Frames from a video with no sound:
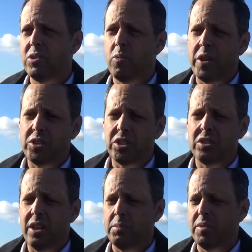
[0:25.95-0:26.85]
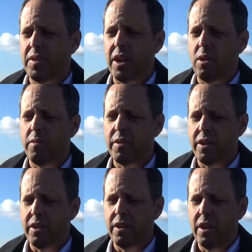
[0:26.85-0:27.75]
26 teams have gone over
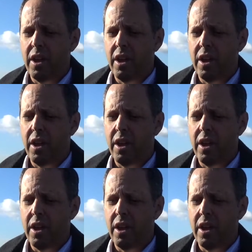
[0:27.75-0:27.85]
here.